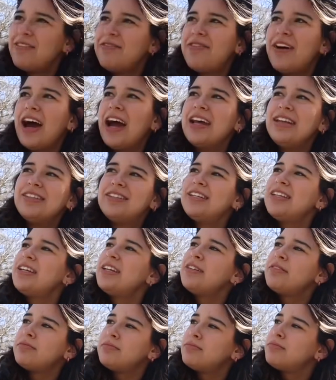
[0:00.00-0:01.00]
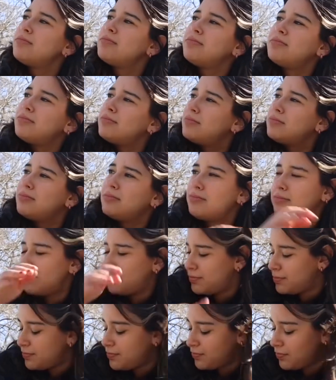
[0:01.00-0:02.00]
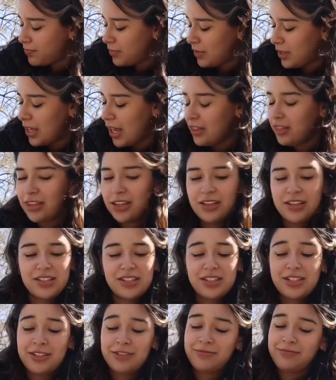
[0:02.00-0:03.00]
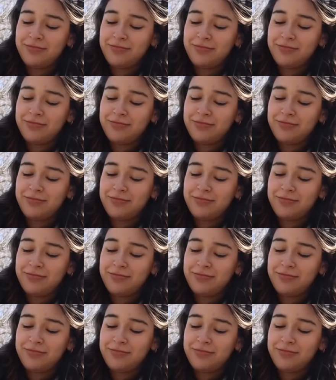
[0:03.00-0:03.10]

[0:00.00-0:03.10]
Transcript: If I didn't get this,